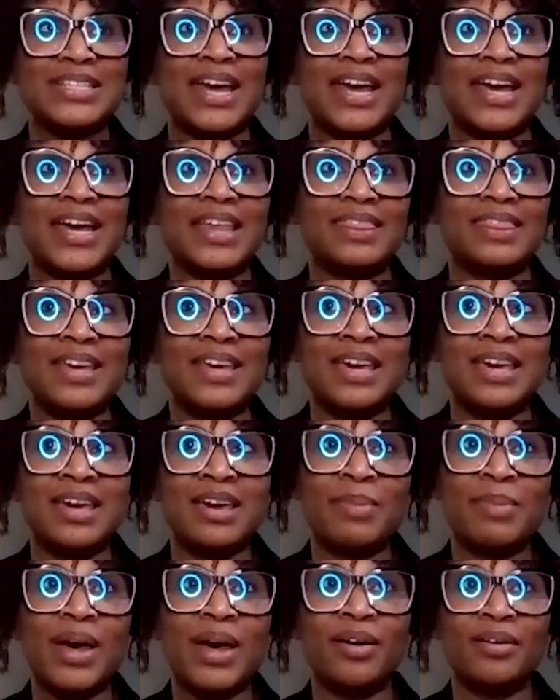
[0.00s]
day
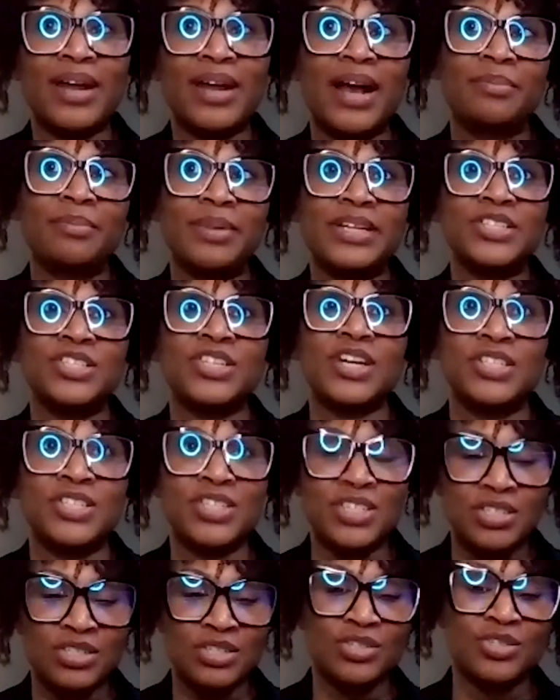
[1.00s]
thinking about how much I
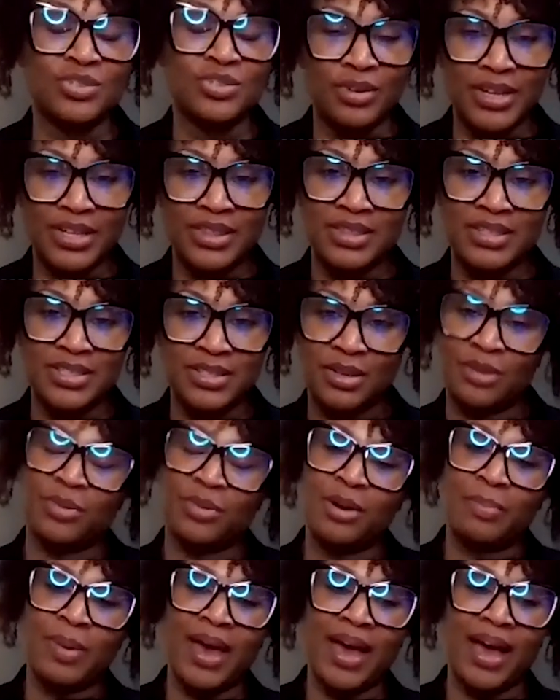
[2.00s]
just enjoyed this
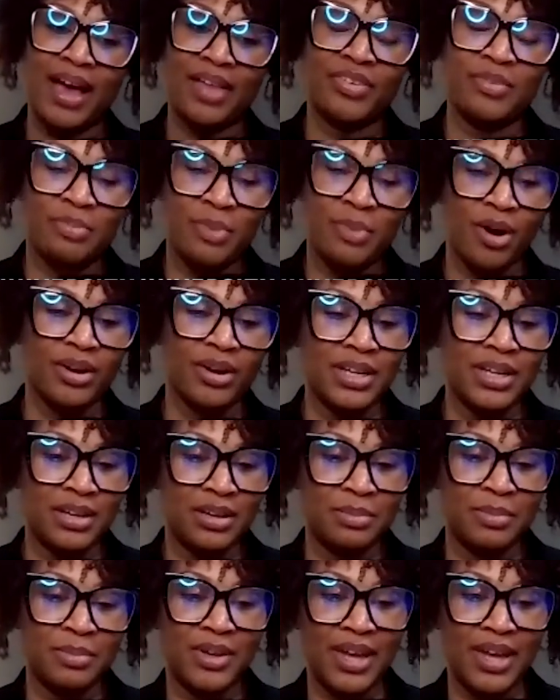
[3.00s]
career path of marketing
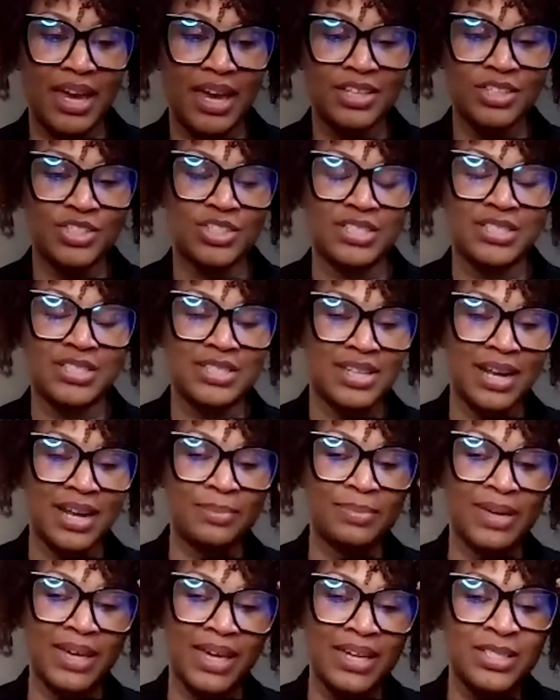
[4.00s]
communications. And I
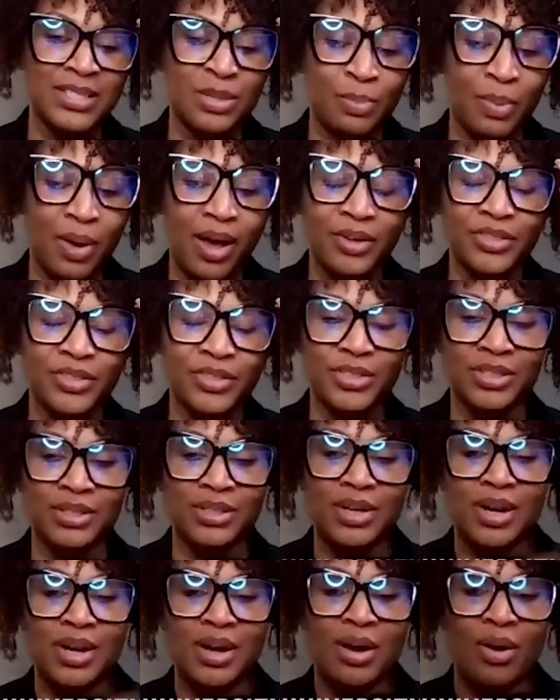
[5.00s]
began to ponder,
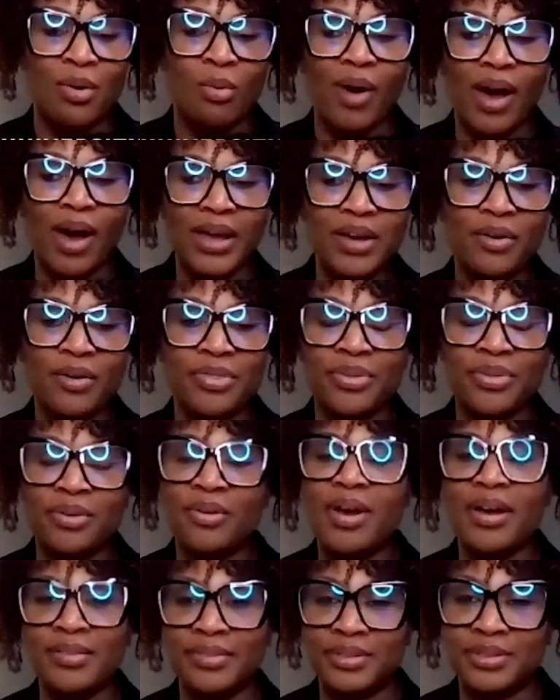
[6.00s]
why aren't
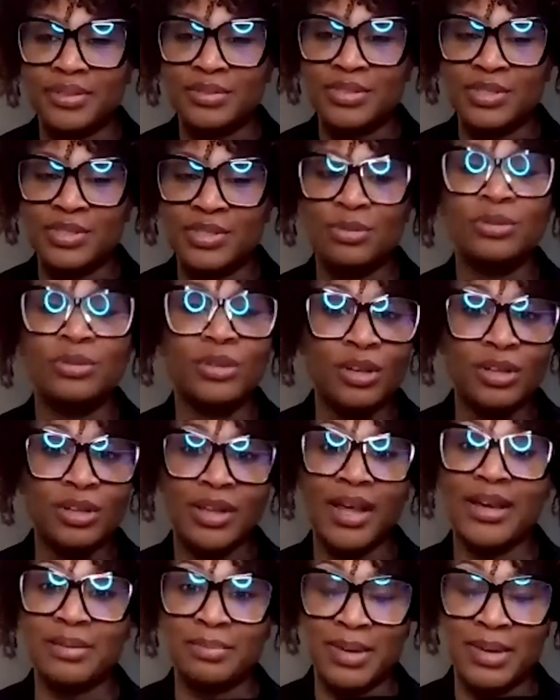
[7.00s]
there others who look
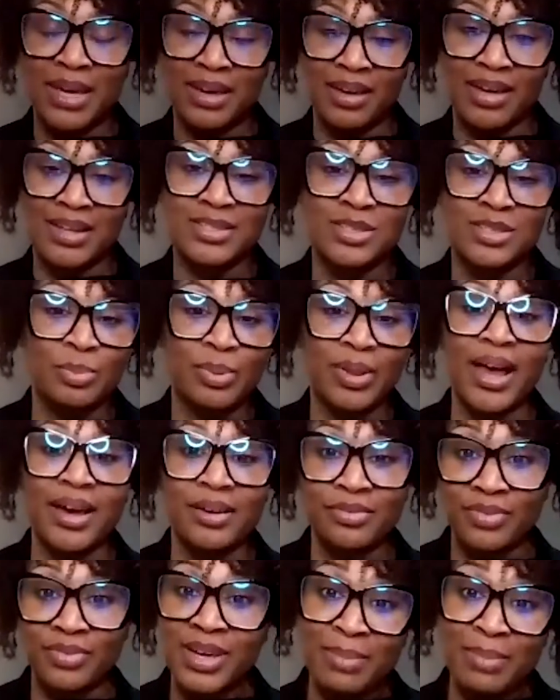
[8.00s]
like me as a
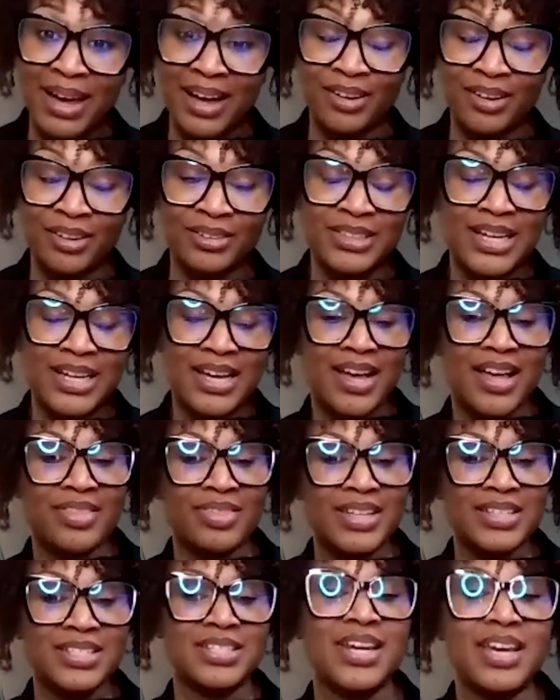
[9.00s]
Black female
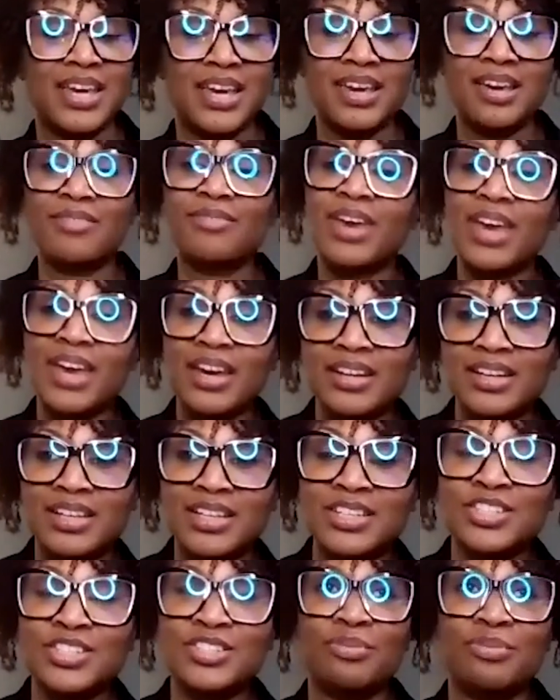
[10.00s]
that's taking
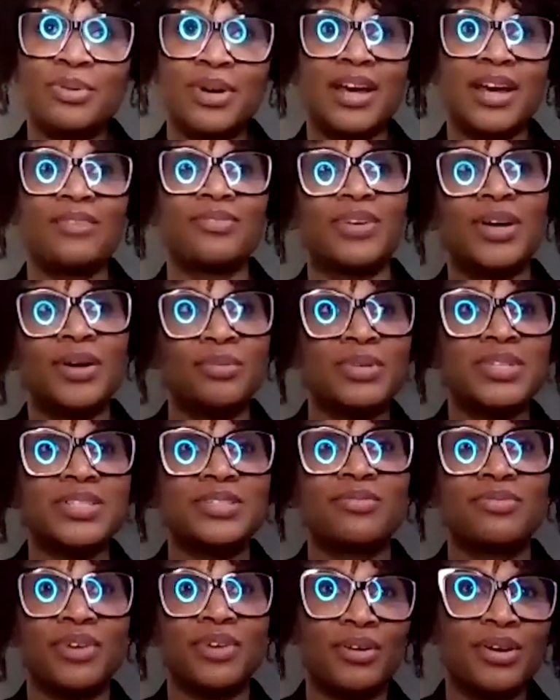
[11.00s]
advantage of what I felt was
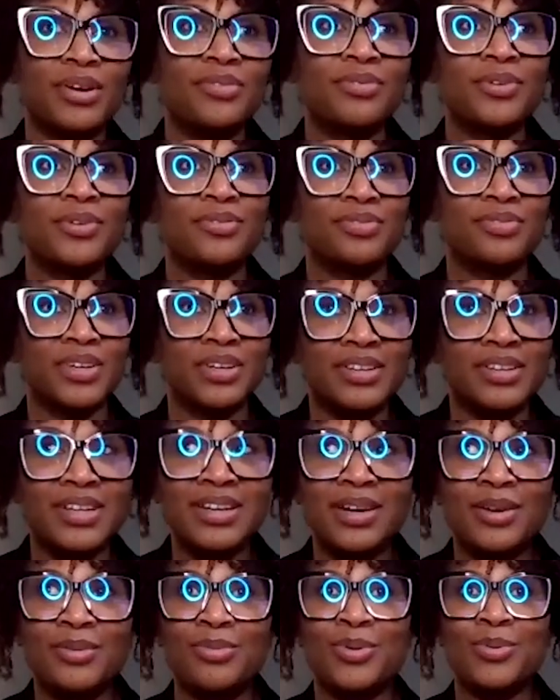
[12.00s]
a very
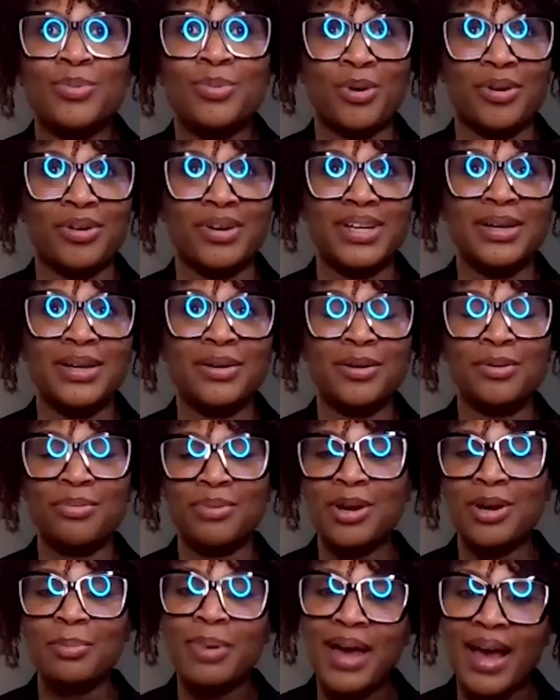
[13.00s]
fulfilling and rewarding
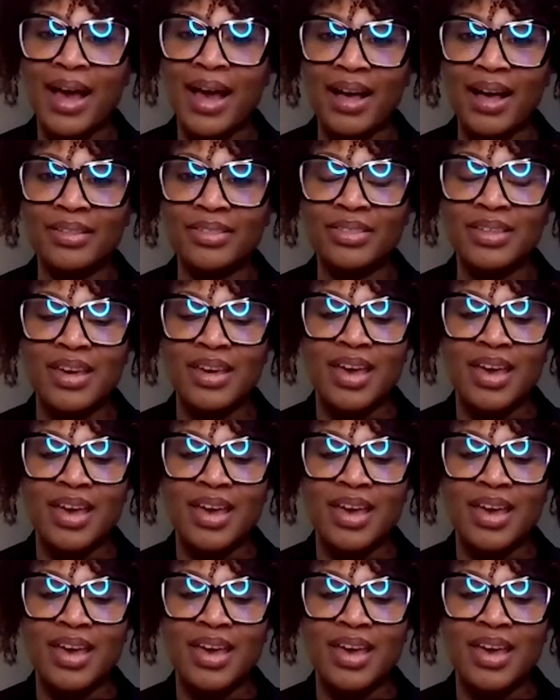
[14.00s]
career path?